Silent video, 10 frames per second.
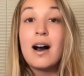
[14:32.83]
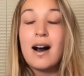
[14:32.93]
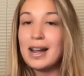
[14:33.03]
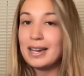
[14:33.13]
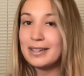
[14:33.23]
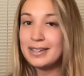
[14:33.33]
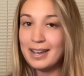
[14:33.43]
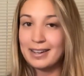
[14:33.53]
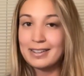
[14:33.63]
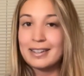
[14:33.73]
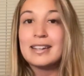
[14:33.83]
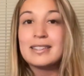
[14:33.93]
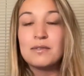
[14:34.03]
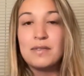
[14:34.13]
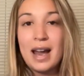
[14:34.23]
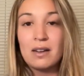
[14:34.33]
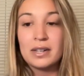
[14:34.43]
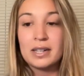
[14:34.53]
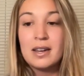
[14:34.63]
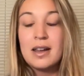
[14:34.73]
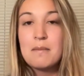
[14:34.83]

I get it. It's valid.